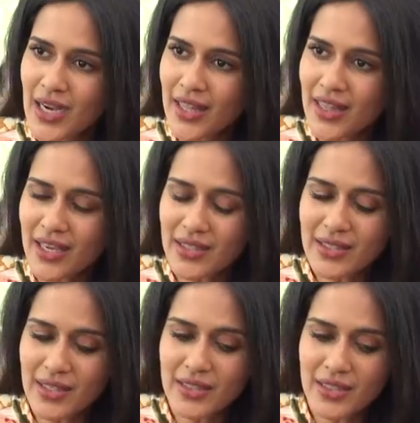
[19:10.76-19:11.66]
I think right?
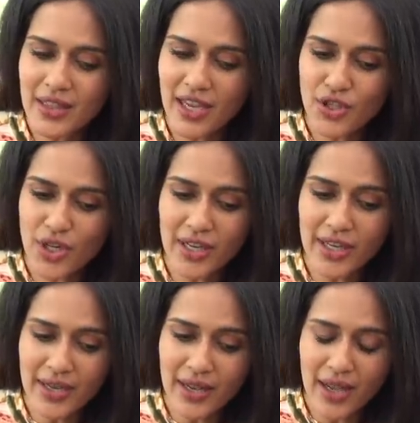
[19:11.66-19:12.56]
it's it's in their
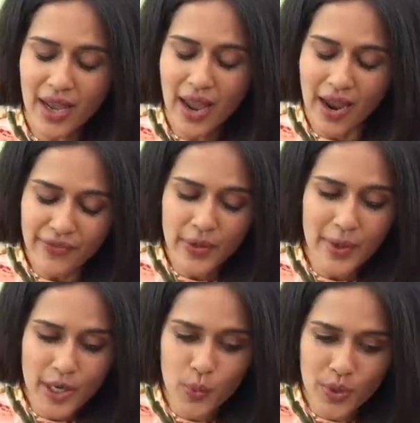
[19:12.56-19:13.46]
journey, and
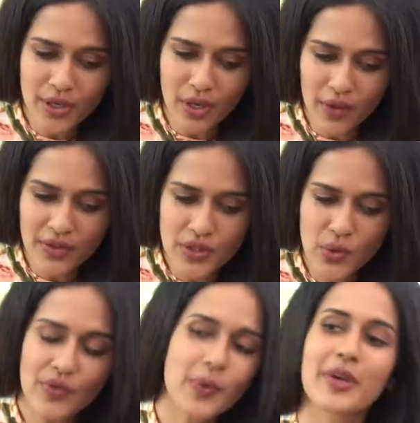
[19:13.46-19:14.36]
everybody would learn this
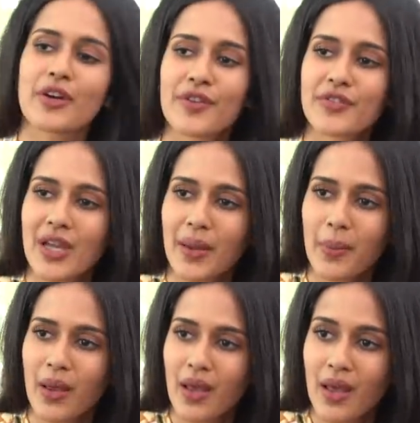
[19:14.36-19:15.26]
over a period of time.
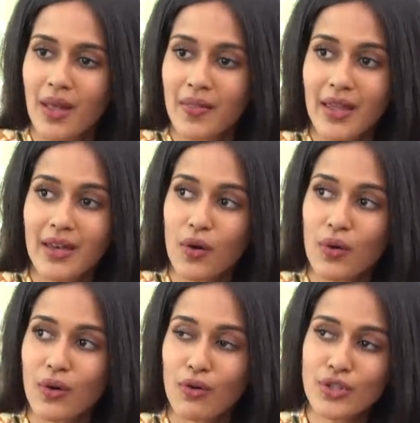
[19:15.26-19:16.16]
That
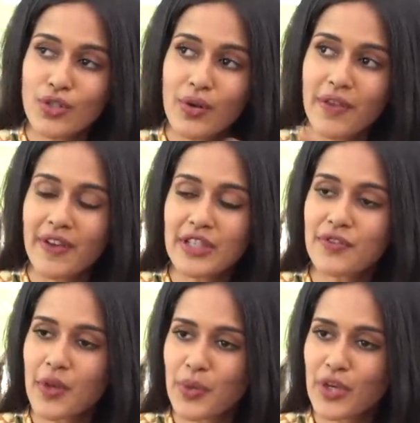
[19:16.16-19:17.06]
also
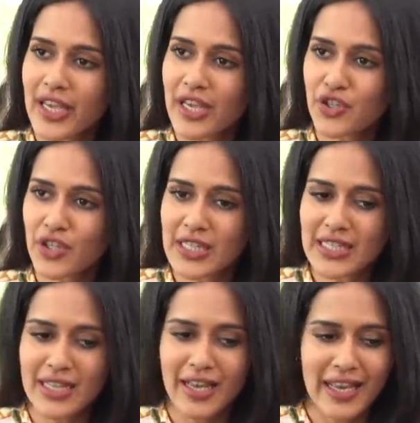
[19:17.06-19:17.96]
effective communication is
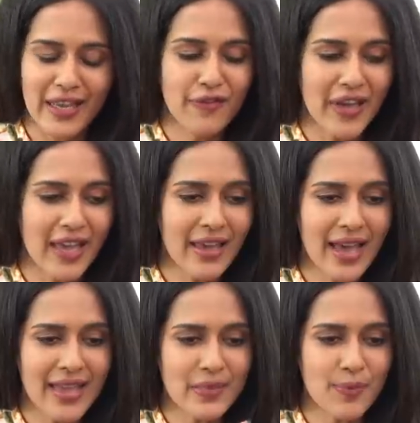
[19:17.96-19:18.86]
if A
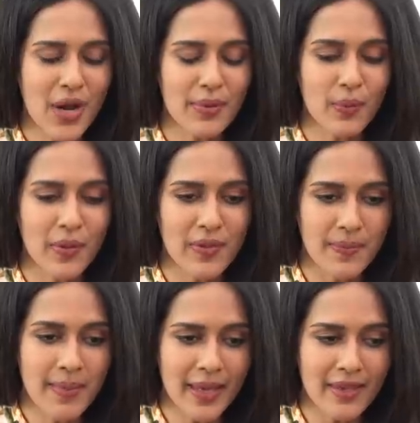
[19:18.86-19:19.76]
has a problem
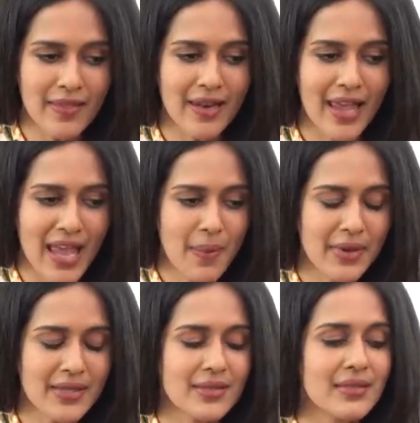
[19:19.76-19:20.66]
with B, then A
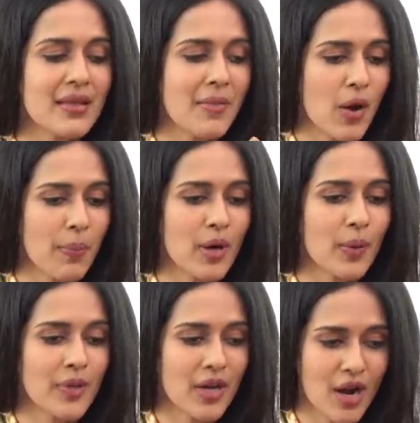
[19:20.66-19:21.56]
must somehow perk
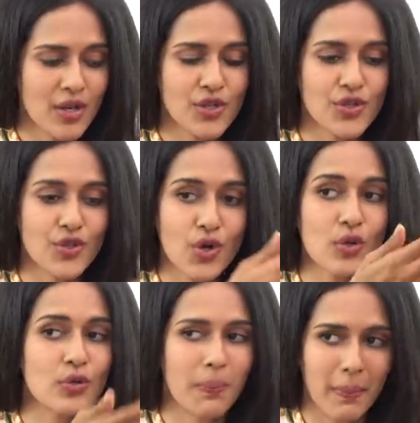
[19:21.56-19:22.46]
up the courage to
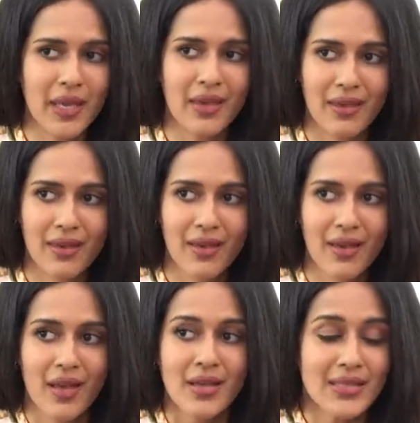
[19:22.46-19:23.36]
talk to B.
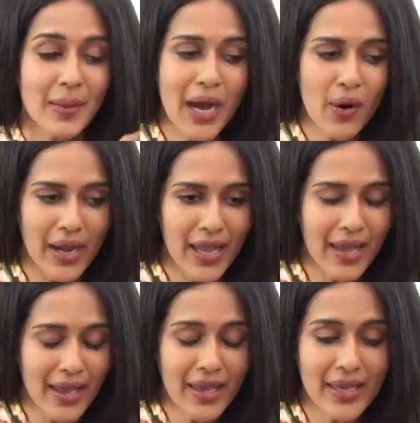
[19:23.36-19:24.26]
Yes. Somehow
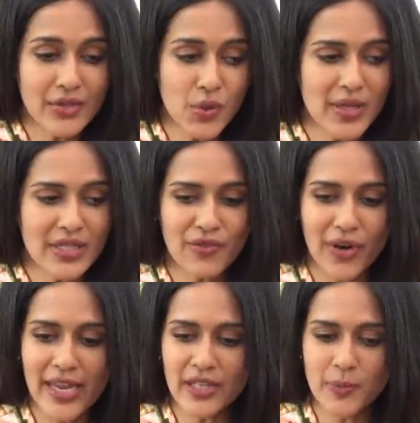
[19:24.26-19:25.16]
A, it's so easy for
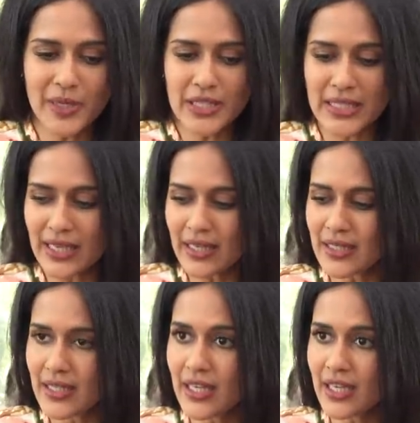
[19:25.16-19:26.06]
A to speak to C,
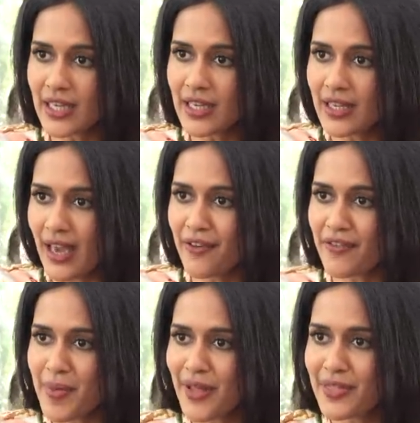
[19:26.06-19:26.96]
D, E, F
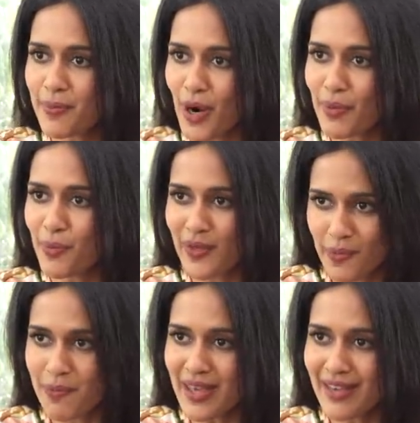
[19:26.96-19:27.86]
about the problem
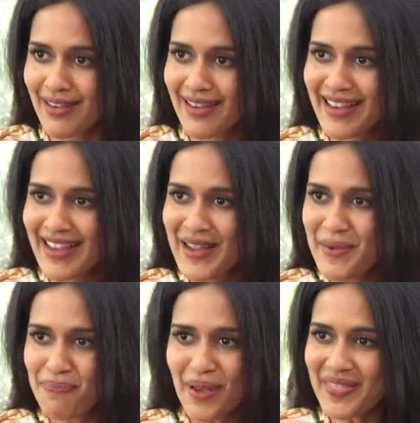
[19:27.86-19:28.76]
with B. Goes
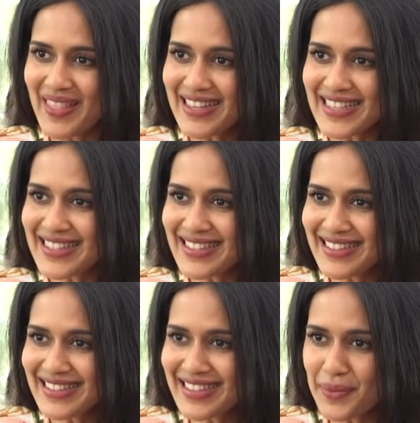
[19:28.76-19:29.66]
on. But that
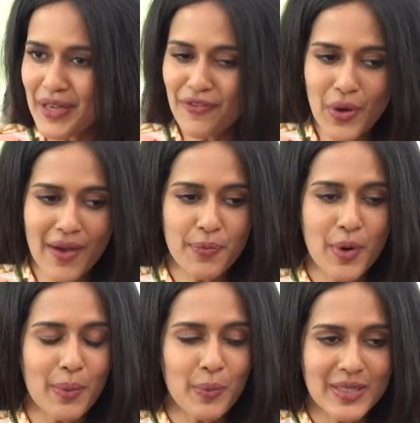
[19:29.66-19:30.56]
doesn't, if you have a
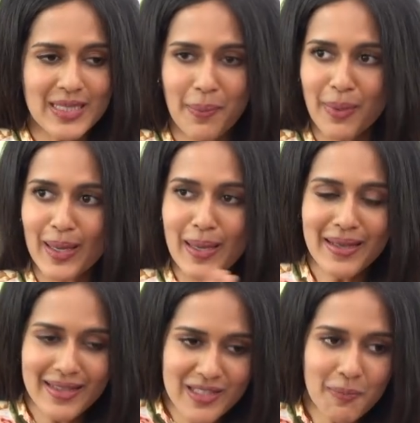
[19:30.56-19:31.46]
problem with somebody,
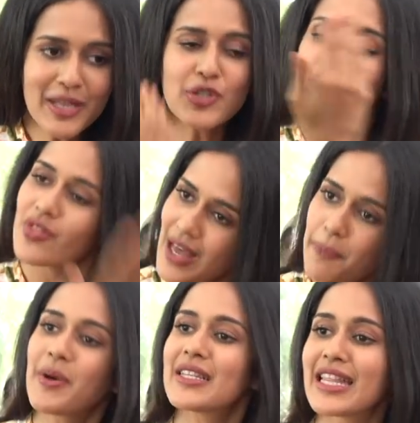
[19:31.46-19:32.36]
speak to that
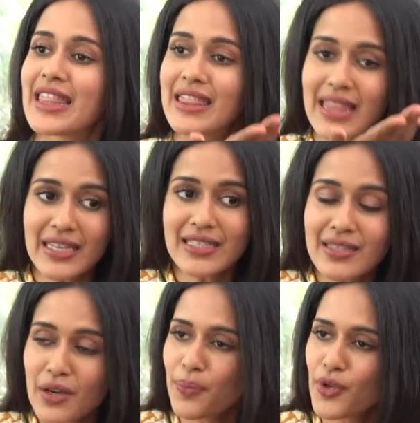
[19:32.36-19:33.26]
speak person. Speak to that, that
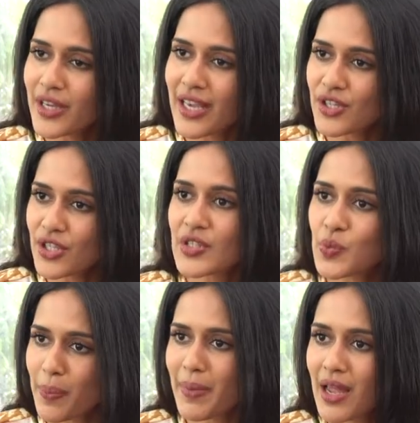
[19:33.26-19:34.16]
person. Communication is
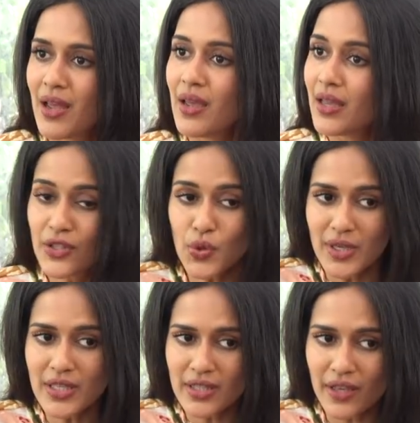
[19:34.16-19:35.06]
exactly. what. Exactly. It's so
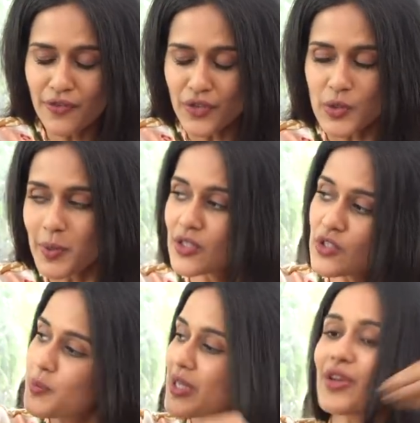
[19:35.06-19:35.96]
easy for this person
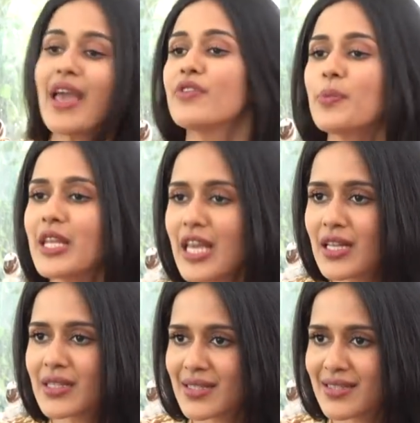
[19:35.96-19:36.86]
to speak to everybody
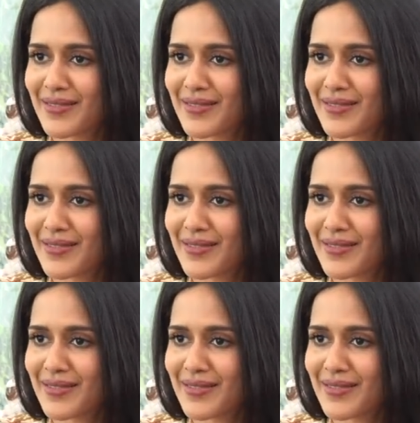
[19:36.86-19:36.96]
else.